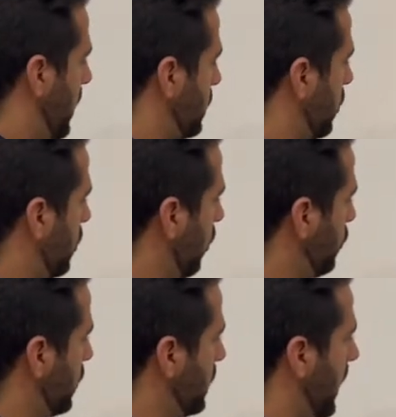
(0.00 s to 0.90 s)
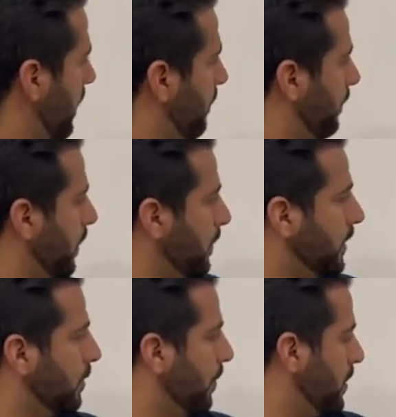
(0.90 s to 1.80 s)
So coaches have
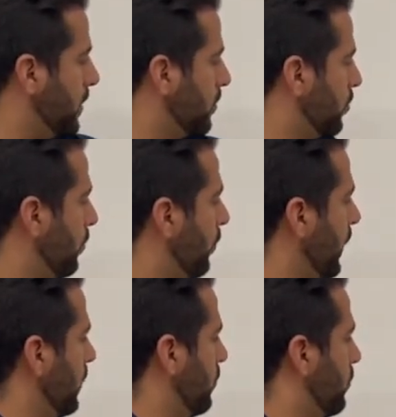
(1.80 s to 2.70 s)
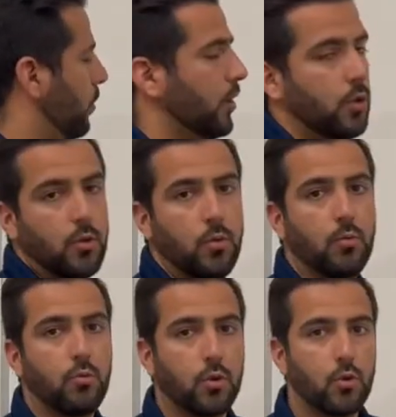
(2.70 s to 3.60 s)
limited budget to bring 3
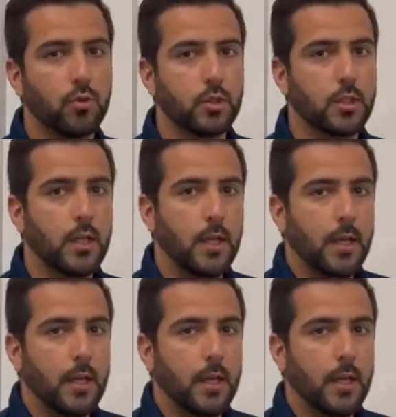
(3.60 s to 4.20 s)
new recruits